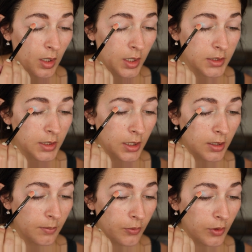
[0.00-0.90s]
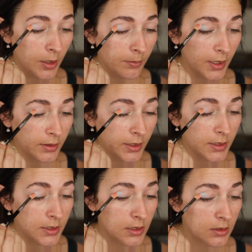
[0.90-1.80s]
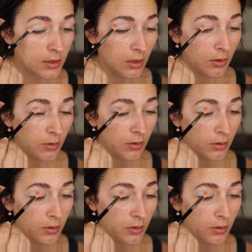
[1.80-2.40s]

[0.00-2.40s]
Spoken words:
And I did prime my lids, so